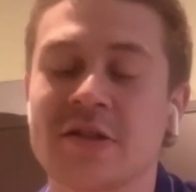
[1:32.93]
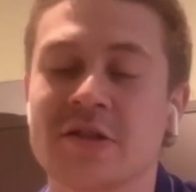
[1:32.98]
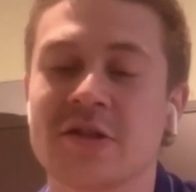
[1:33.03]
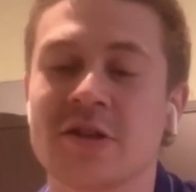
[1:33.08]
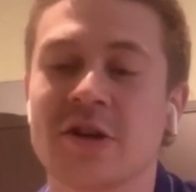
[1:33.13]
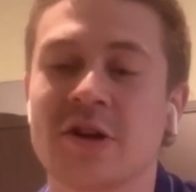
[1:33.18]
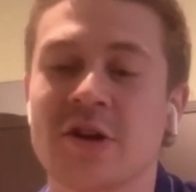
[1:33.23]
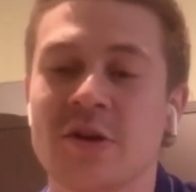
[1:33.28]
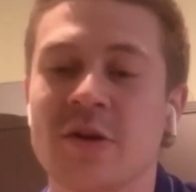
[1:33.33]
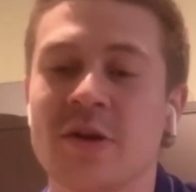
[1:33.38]

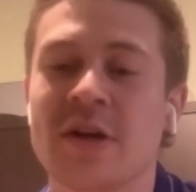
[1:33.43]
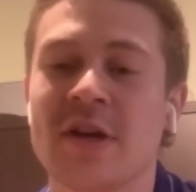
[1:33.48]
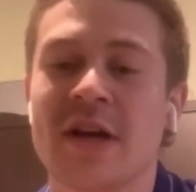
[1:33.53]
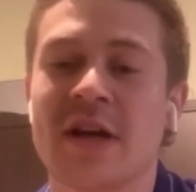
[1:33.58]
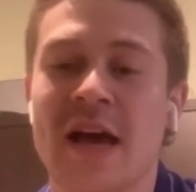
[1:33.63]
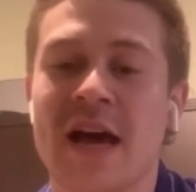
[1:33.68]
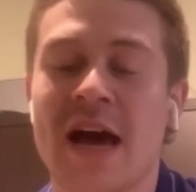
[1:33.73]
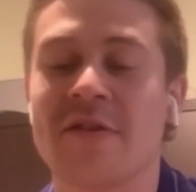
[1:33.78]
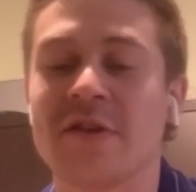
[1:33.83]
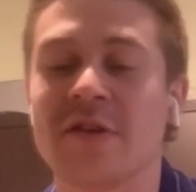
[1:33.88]
So
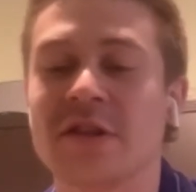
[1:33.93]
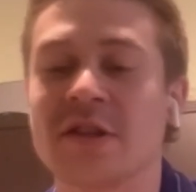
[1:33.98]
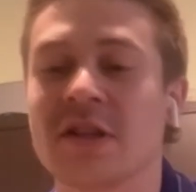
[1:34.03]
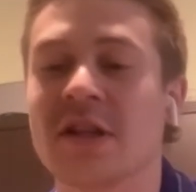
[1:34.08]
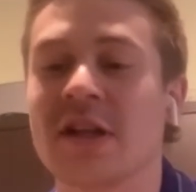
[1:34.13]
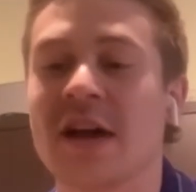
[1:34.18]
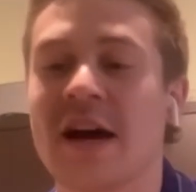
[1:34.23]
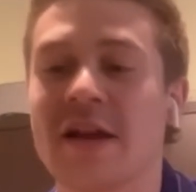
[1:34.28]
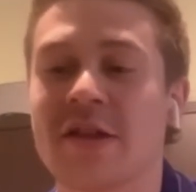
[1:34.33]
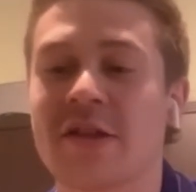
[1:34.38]
having to
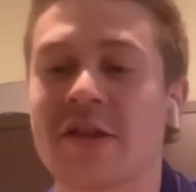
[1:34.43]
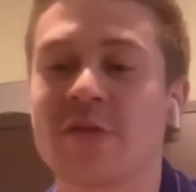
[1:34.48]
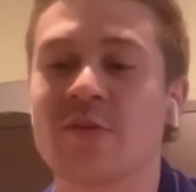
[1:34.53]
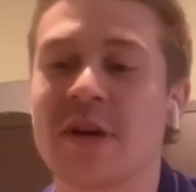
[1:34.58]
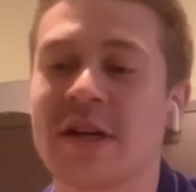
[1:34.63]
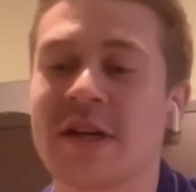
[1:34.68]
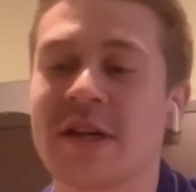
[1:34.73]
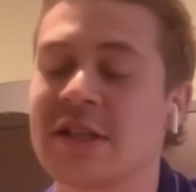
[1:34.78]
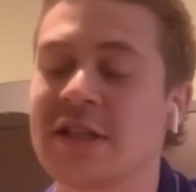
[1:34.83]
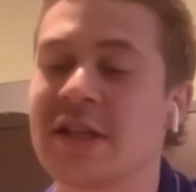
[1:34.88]
lie through
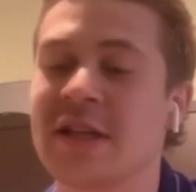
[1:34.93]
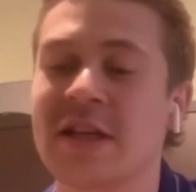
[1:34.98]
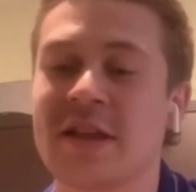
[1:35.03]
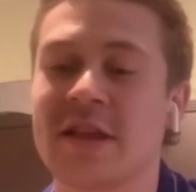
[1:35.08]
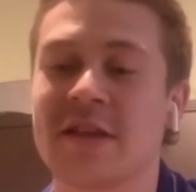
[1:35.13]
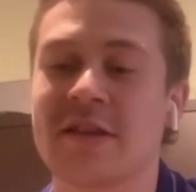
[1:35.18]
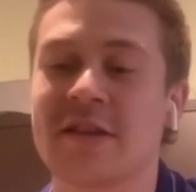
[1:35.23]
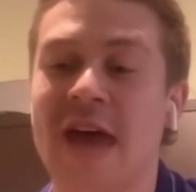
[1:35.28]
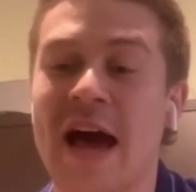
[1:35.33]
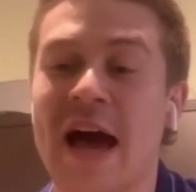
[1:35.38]
my teeth
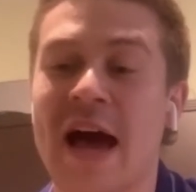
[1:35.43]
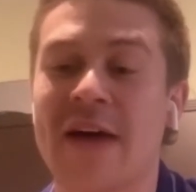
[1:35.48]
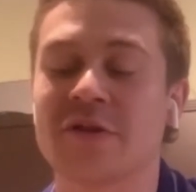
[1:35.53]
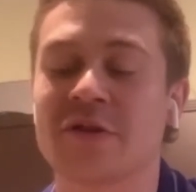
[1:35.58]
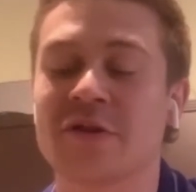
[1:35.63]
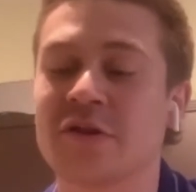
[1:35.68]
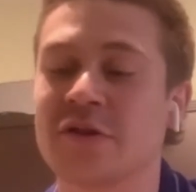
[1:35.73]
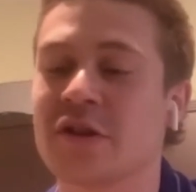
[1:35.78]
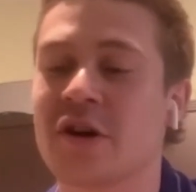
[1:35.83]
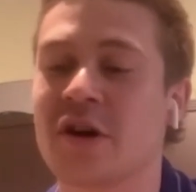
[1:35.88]

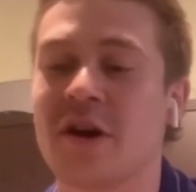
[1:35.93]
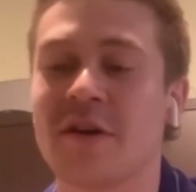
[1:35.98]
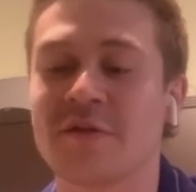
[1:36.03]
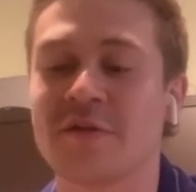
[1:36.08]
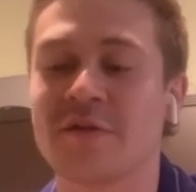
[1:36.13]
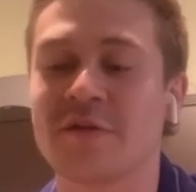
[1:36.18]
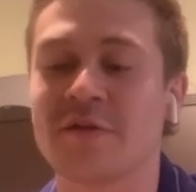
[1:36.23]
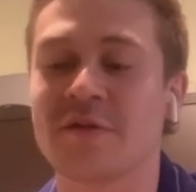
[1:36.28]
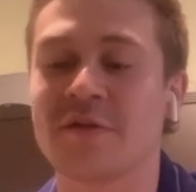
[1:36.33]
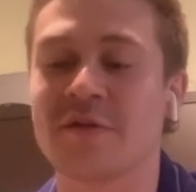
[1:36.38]
after those
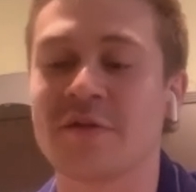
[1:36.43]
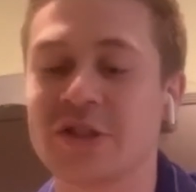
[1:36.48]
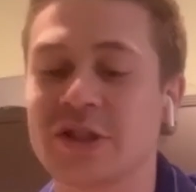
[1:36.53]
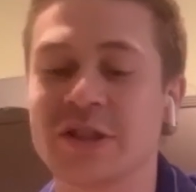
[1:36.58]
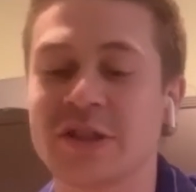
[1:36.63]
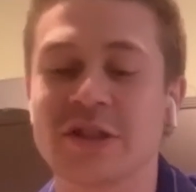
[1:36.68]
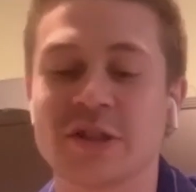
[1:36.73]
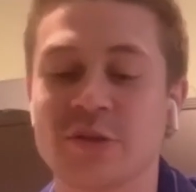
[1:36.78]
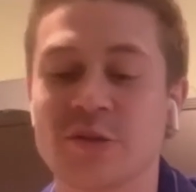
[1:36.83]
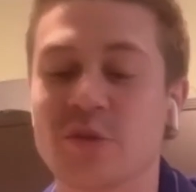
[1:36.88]

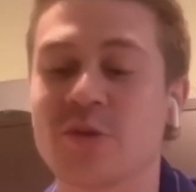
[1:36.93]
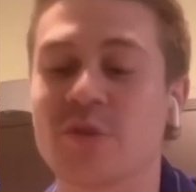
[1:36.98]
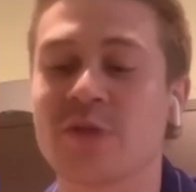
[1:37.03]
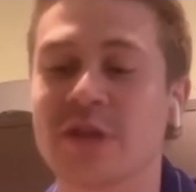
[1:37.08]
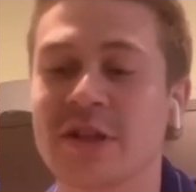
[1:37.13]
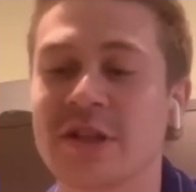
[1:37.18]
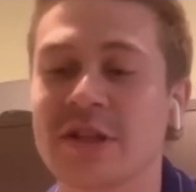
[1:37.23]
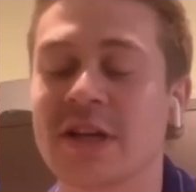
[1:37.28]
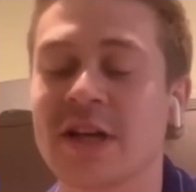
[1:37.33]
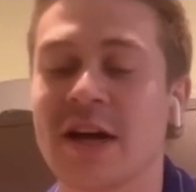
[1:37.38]
conversations, they were
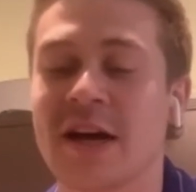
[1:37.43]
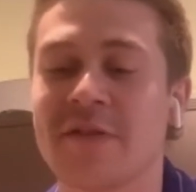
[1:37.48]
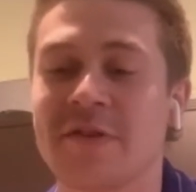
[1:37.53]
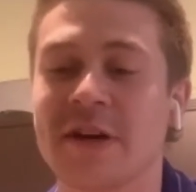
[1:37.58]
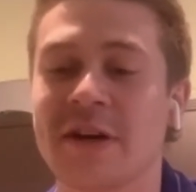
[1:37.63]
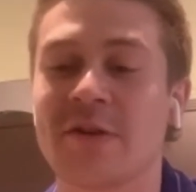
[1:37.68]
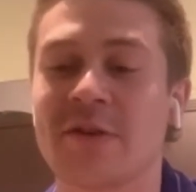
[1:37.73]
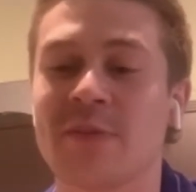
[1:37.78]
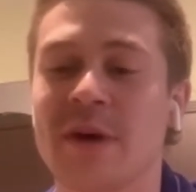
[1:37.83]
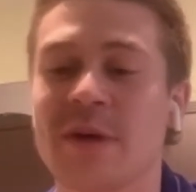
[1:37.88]
really tough.
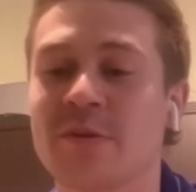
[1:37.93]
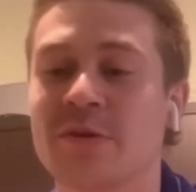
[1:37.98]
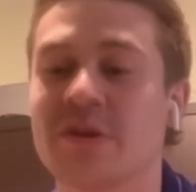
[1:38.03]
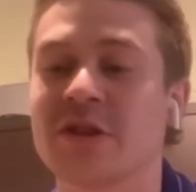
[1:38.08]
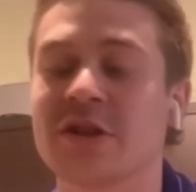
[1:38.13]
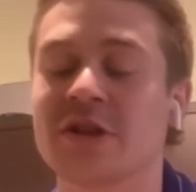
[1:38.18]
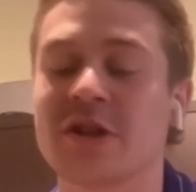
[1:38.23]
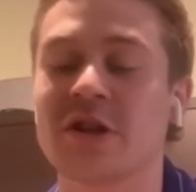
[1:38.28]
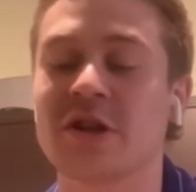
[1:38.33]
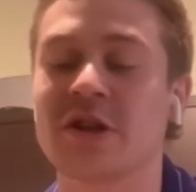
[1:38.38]
And I remember
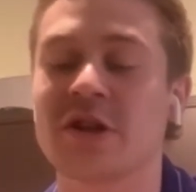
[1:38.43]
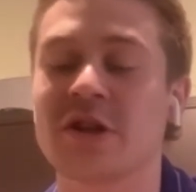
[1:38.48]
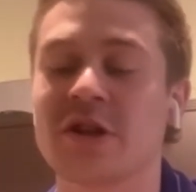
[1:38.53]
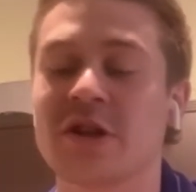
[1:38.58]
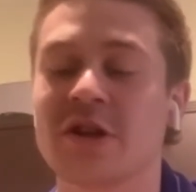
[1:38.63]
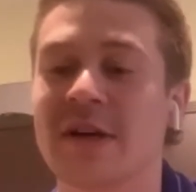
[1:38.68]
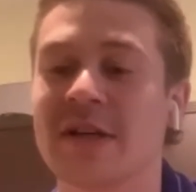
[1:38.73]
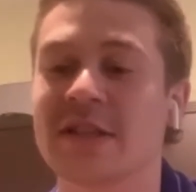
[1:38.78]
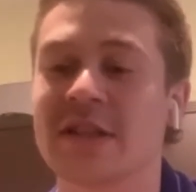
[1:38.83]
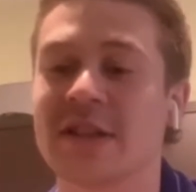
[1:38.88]
just talking to
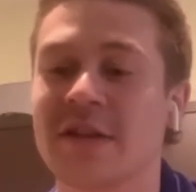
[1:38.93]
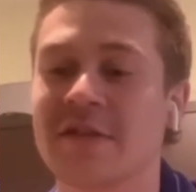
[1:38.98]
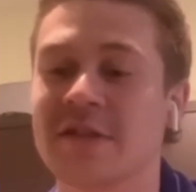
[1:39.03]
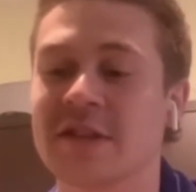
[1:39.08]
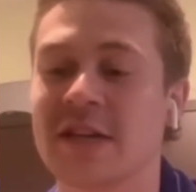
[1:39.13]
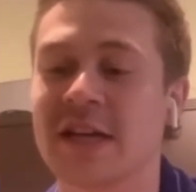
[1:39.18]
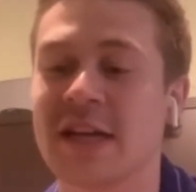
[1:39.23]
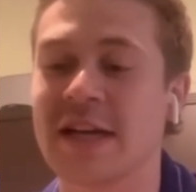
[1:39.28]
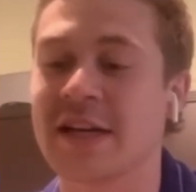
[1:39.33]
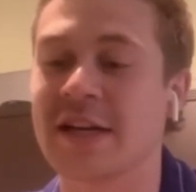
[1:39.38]
myself
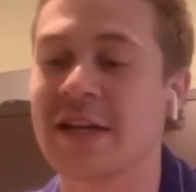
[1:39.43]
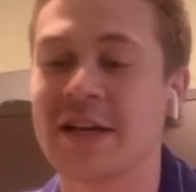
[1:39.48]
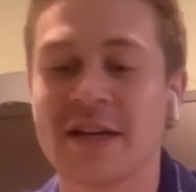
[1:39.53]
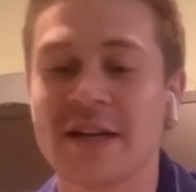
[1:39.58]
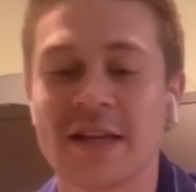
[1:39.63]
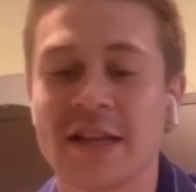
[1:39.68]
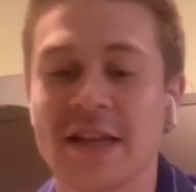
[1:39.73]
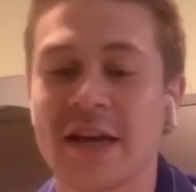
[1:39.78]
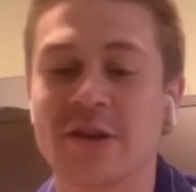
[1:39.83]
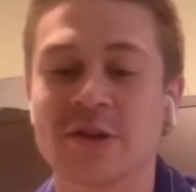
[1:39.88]
saying
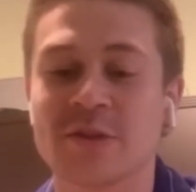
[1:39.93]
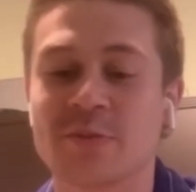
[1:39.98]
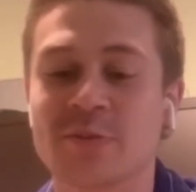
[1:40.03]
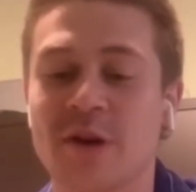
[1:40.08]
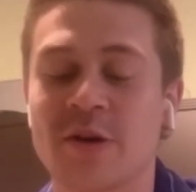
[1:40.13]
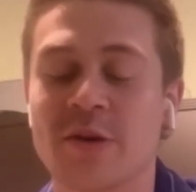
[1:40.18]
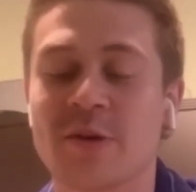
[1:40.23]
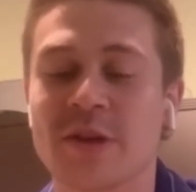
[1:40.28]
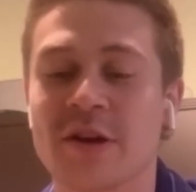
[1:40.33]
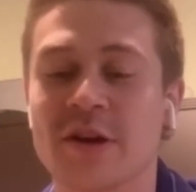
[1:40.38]
that was
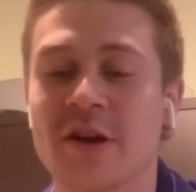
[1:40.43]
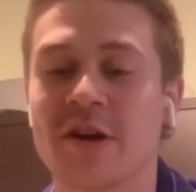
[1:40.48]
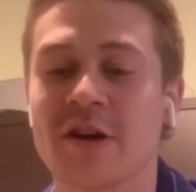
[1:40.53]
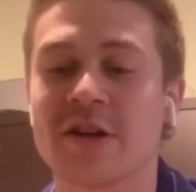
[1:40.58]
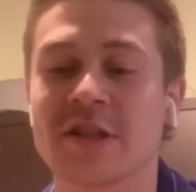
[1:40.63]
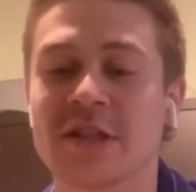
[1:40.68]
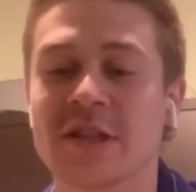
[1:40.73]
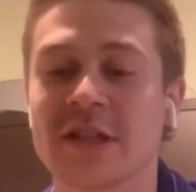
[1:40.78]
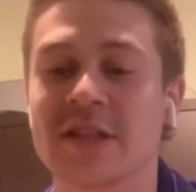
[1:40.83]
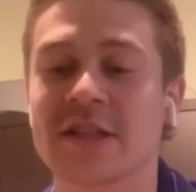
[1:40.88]
probably one of the
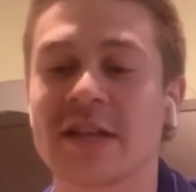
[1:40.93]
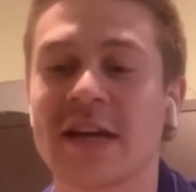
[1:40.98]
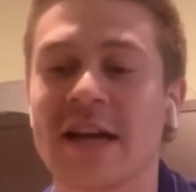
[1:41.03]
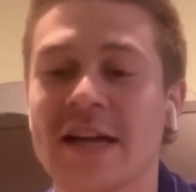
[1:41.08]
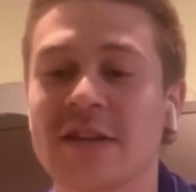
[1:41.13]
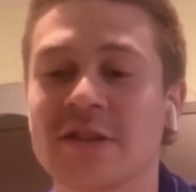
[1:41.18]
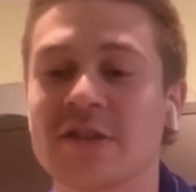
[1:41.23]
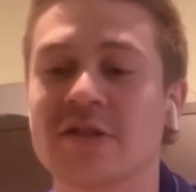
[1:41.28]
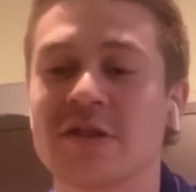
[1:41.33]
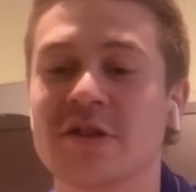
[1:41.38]
hardest things I
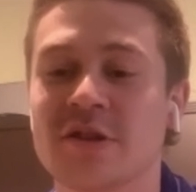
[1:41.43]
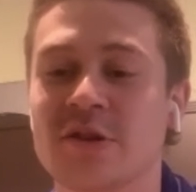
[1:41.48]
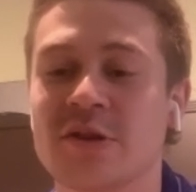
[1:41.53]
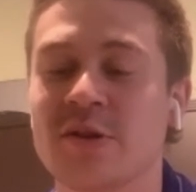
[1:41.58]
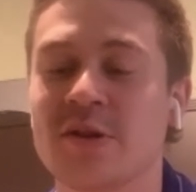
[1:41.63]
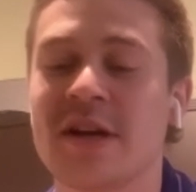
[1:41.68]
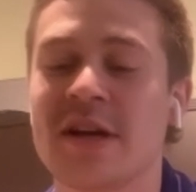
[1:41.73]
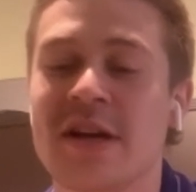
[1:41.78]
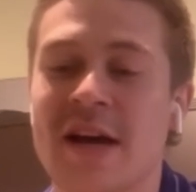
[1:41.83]
had to do.